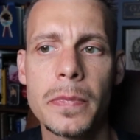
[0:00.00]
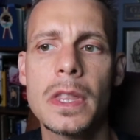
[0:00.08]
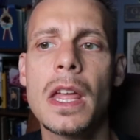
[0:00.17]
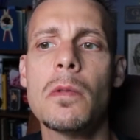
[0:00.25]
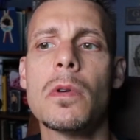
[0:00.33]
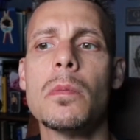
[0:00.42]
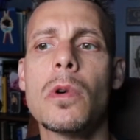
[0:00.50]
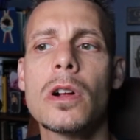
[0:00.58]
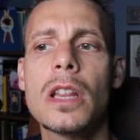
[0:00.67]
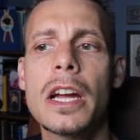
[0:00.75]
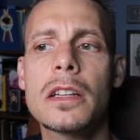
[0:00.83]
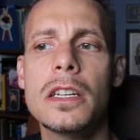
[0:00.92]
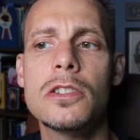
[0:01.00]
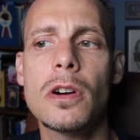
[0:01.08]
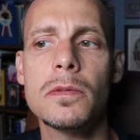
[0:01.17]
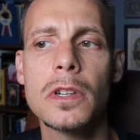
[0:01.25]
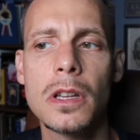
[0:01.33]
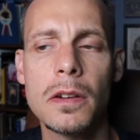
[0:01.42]
they were more likely to
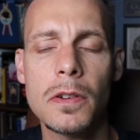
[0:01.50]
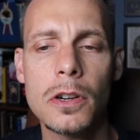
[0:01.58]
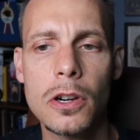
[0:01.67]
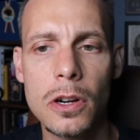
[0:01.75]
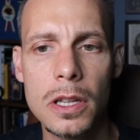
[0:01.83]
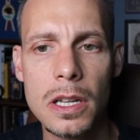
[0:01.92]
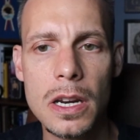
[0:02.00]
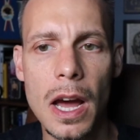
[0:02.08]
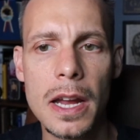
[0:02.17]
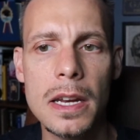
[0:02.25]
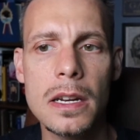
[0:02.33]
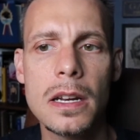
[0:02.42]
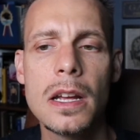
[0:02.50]
have delivered during the night,